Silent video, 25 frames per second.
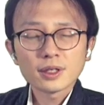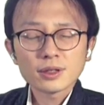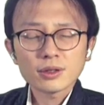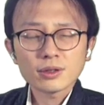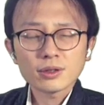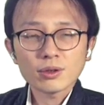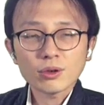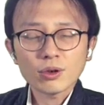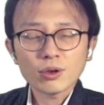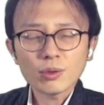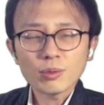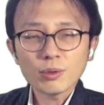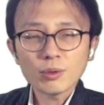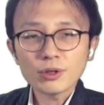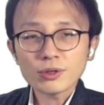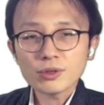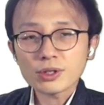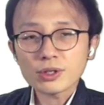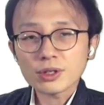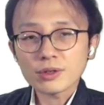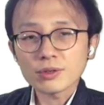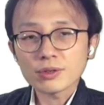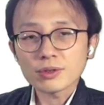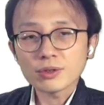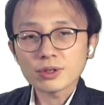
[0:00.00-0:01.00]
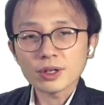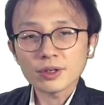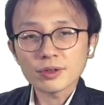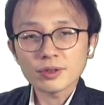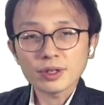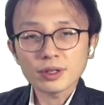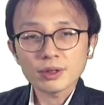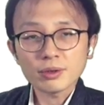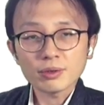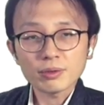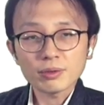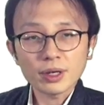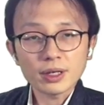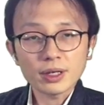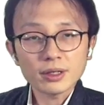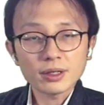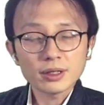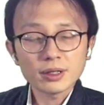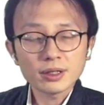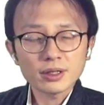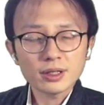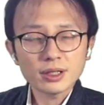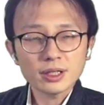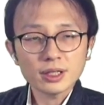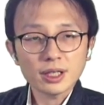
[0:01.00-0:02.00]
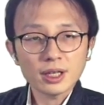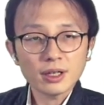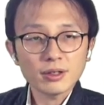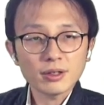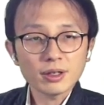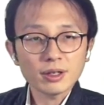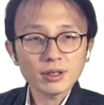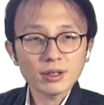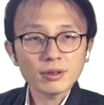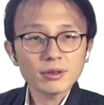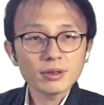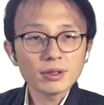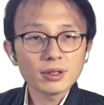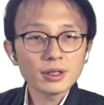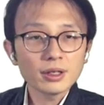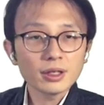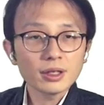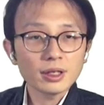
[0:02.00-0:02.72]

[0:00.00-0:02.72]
So convolutional neural networks, CNN,